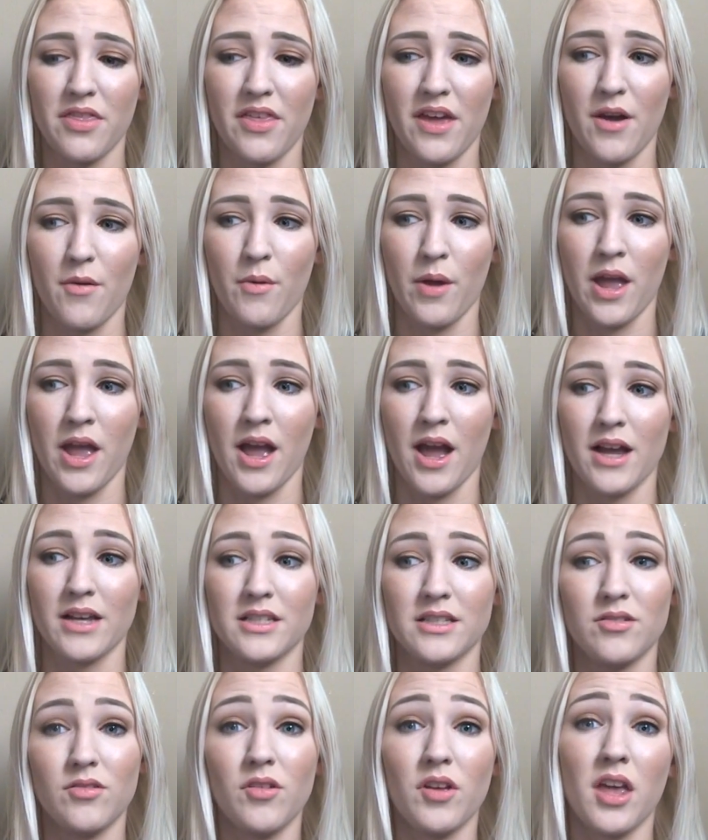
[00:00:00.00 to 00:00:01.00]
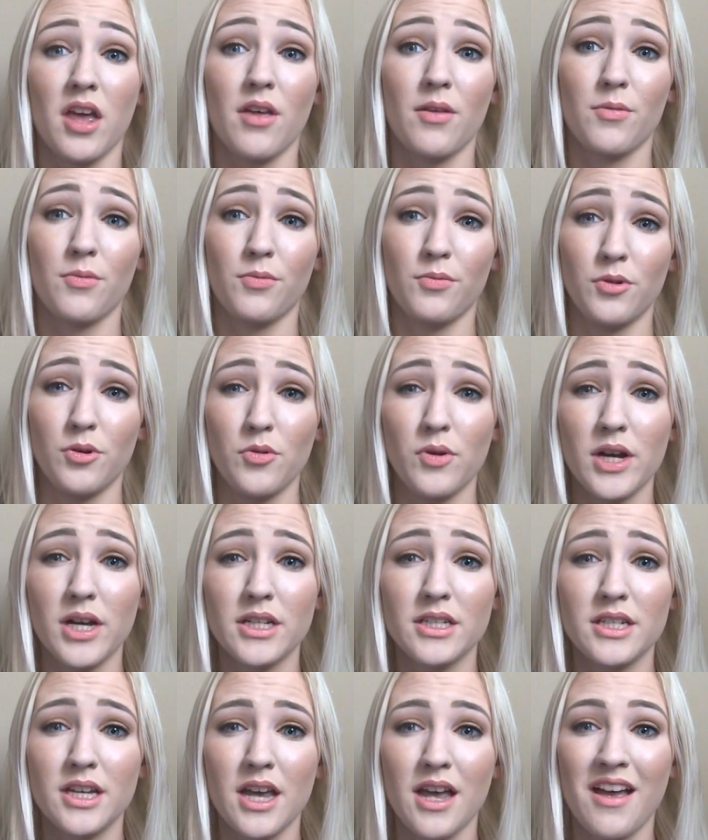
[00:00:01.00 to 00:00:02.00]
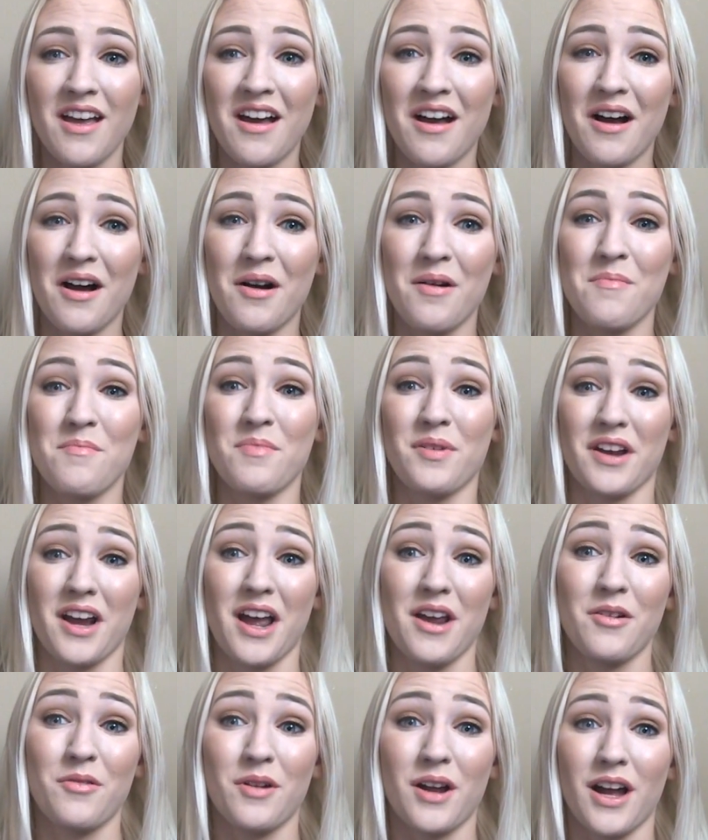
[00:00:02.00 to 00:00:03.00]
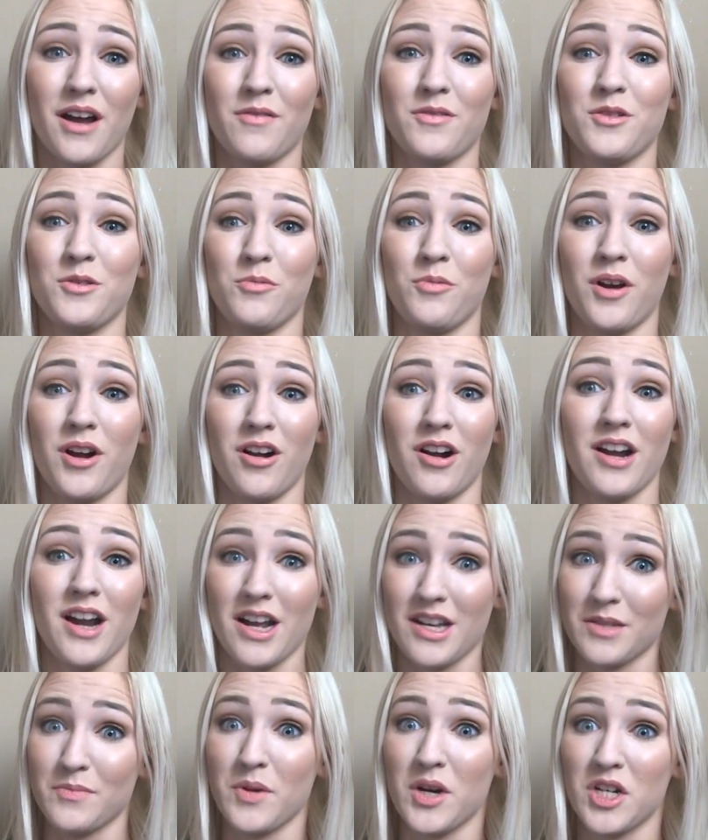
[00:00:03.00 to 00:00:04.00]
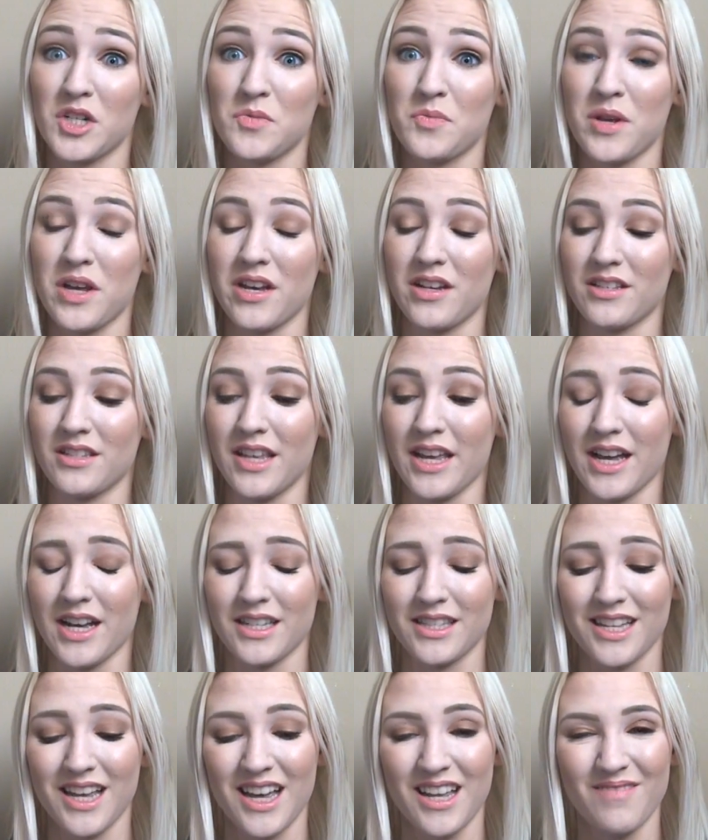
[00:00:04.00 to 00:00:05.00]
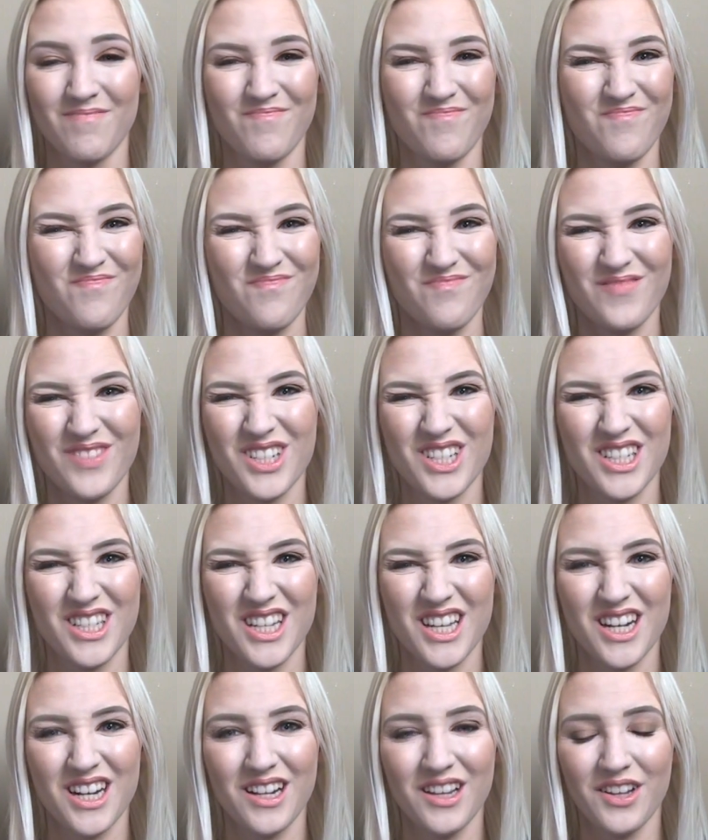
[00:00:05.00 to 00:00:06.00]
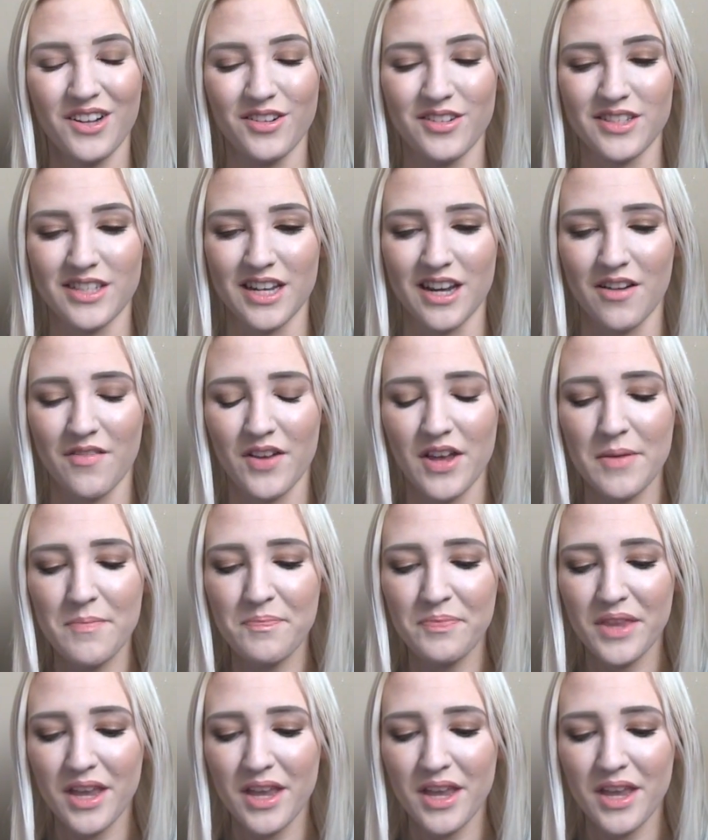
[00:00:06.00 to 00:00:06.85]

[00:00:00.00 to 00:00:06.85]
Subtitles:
That way I still get through it, but I don't have to wear it as much because, like I said, just getting a little sick of it.